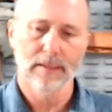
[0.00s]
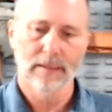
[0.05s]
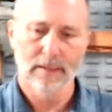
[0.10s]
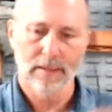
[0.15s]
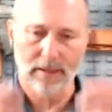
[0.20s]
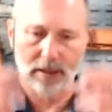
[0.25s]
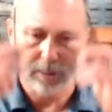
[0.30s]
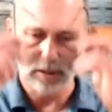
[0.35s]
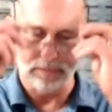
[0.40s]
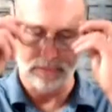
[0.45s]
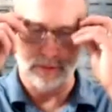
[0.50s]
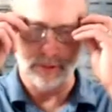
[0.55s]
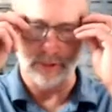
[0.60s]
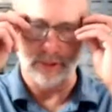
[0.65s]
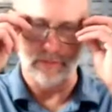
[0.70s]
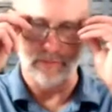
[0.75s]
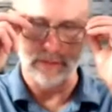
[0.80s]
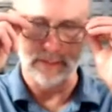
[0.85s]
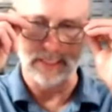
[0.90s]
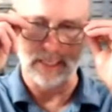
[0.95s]
customer
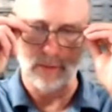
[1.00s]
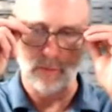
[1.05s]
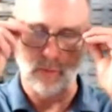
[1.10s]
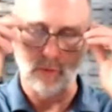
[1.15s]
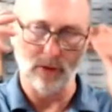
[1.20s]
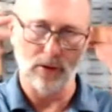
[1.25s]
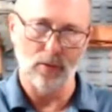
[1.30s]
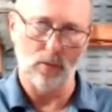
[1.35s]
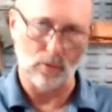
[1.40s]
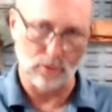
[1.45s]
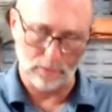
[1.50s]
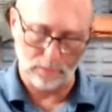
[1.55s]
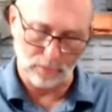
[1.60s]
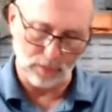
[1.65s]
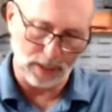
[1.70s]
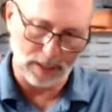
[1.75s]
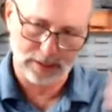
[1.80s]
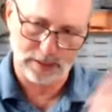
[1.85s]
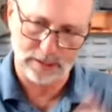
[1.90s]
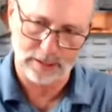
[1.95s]
service on order
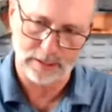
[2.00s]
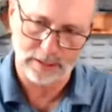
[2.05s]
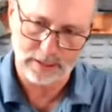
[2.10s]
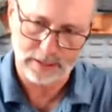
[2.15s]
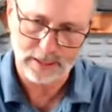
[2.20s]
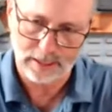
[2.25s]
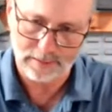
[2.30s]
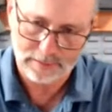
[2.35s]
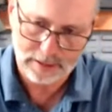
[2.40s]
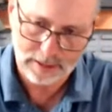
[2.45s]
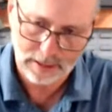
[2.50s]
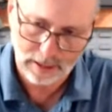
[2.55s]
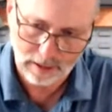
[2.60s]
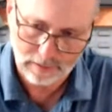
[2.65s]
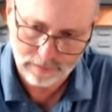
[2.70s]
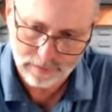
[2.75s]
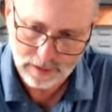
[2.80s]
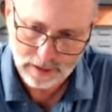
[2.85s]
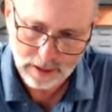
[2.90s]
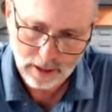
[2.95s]
processing type
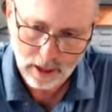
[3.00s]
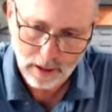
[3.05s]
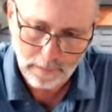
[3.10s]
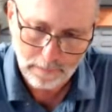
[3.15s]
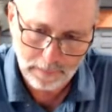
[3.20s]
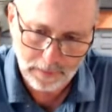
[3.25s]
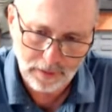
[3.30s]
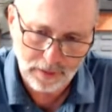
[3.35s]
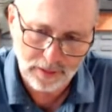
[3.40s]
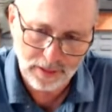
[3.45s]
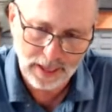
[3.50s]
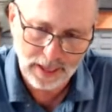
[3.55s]
stuff. But